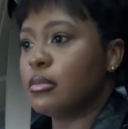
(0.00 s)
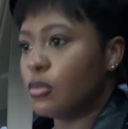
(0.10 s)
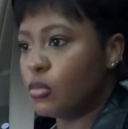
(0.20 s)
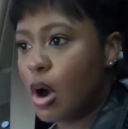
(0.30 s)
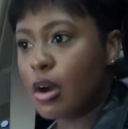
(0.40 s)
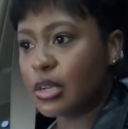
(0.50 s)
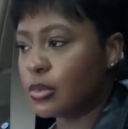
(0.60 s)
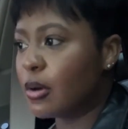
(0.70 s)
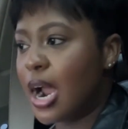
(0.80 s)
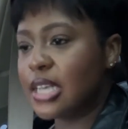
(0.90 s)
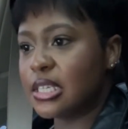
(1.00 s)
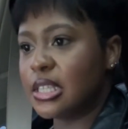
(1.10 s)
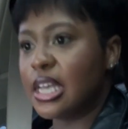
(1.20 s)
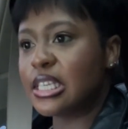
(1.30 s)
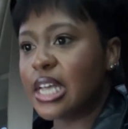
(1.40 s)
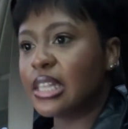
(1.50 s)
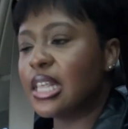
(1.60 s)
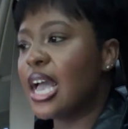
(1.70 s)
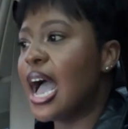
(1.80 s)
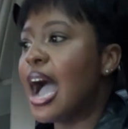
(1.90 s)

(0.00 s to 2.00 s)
walking with Christ and things like that,